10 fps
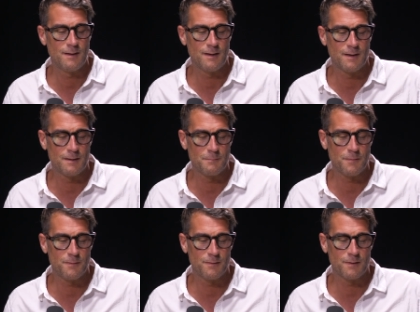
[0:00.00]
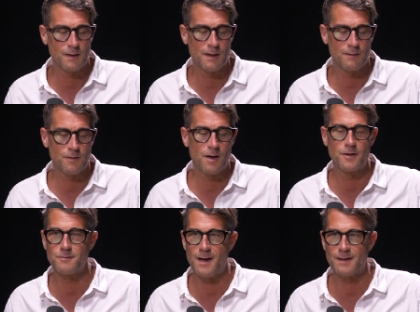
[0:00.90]
um, the kind of
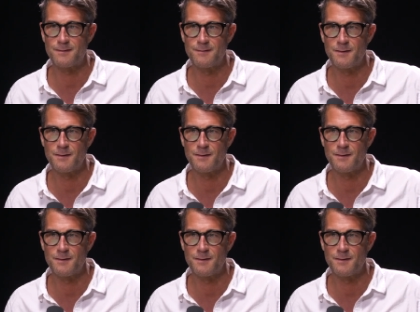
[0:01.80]
contractor